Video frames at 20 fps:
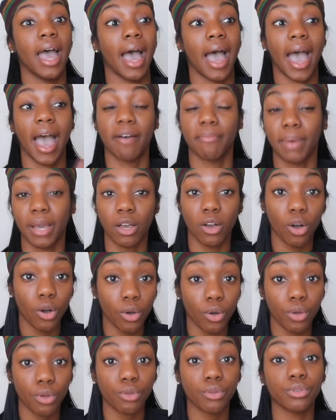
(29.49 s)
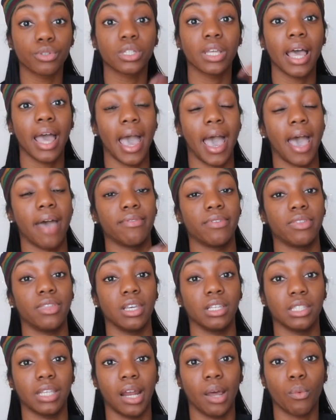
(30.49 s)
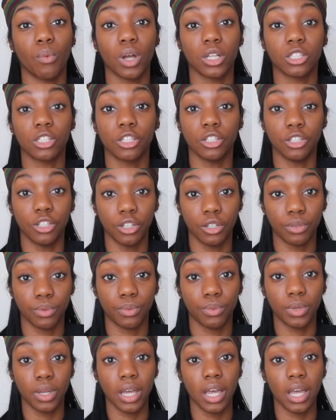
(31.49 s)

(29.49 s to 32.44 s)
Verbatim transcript: I have my goals, I have the things that I want to do.